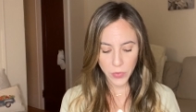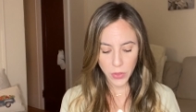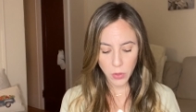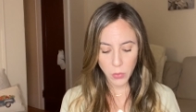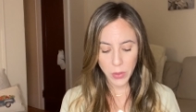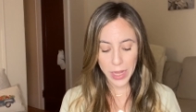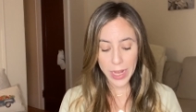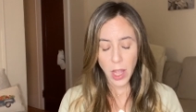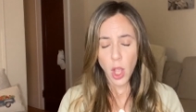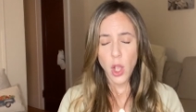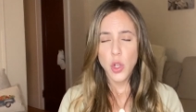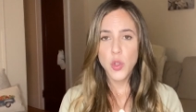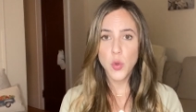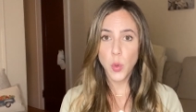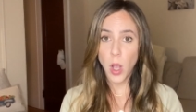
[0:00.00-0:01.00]
Okay,
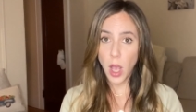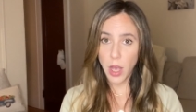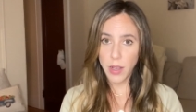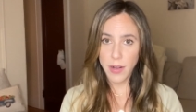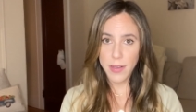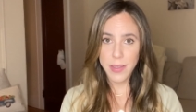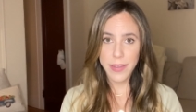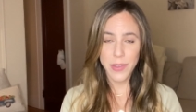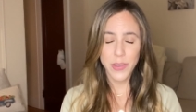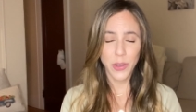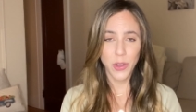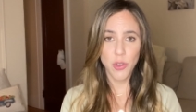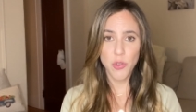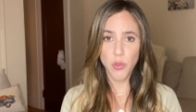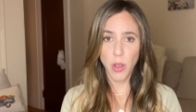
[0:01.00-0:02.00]
drugs,
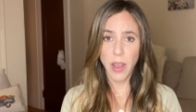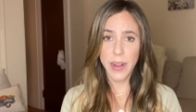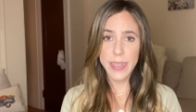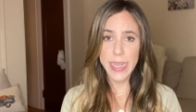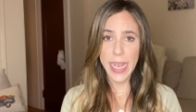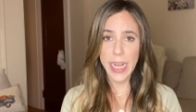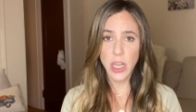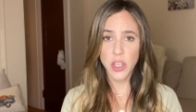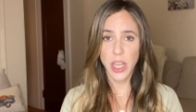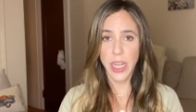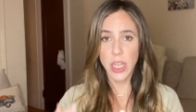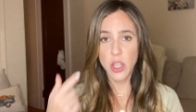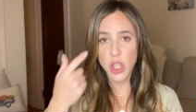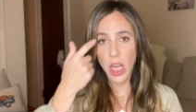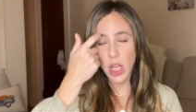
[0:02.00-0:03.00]
certain drugs actually
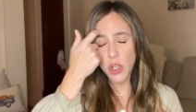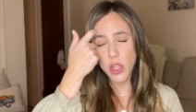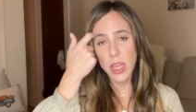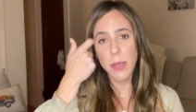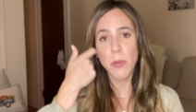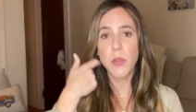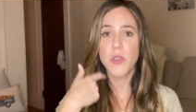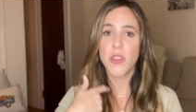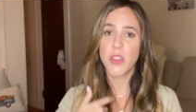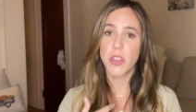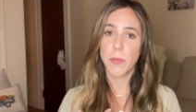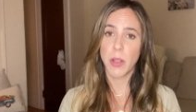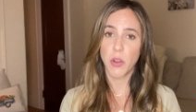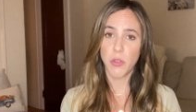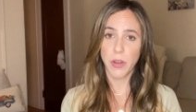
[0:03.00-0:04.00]
can change the immune system
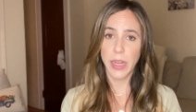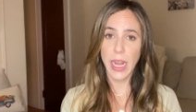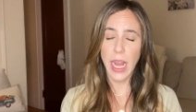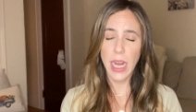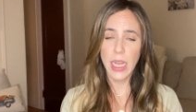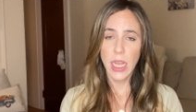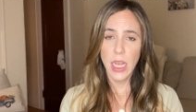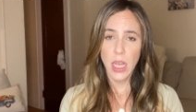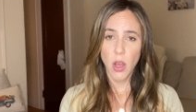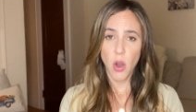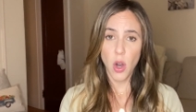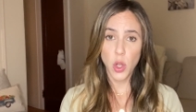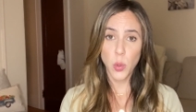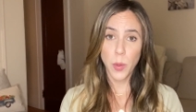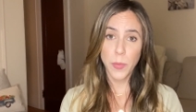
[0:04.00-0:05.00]
and create
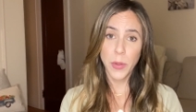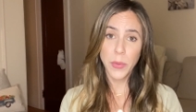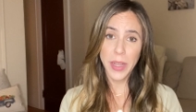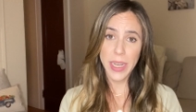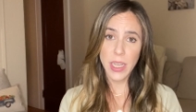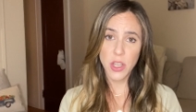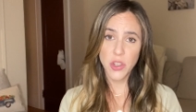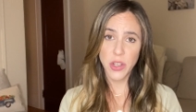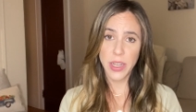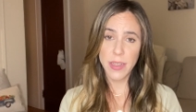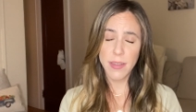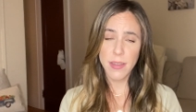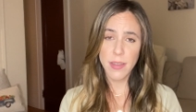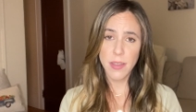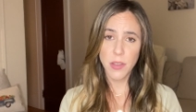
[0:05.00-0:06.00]
autoimmune
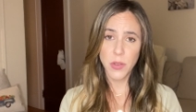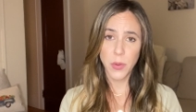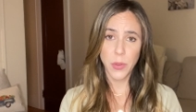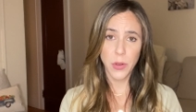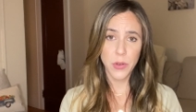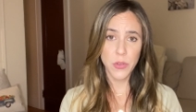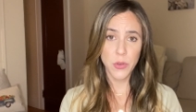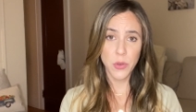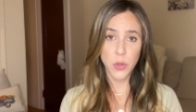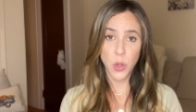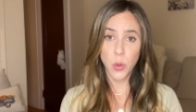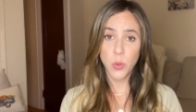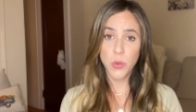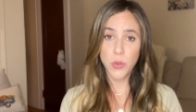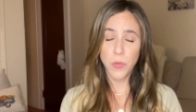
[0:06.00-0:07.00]
conditions. So there's
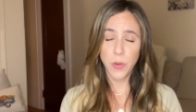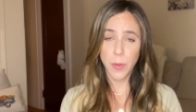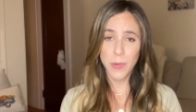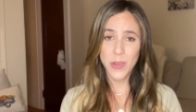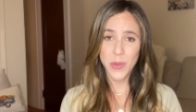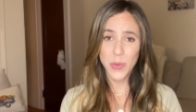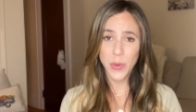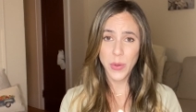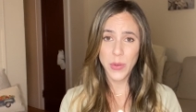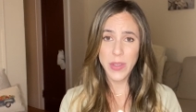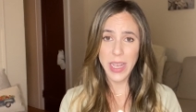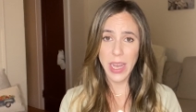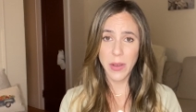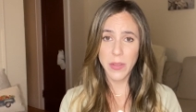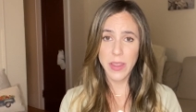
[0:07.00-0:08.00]
known pharmaceuticals
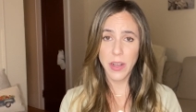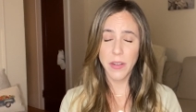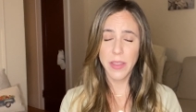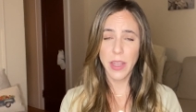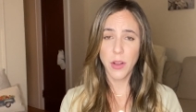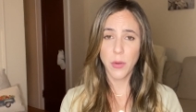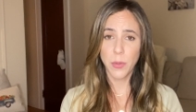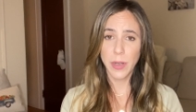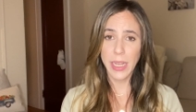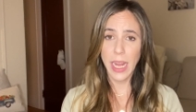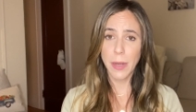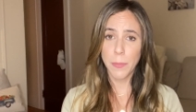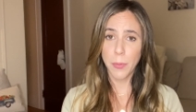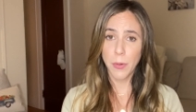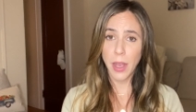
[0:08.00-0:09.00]
out there that
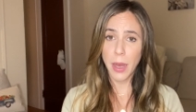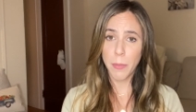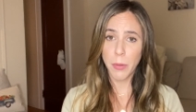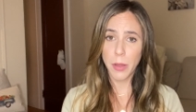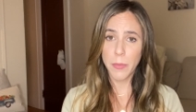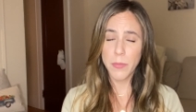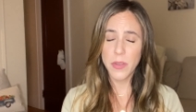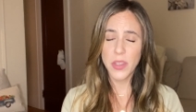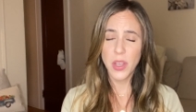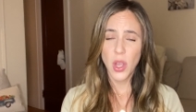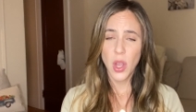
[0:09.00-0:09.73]
create problems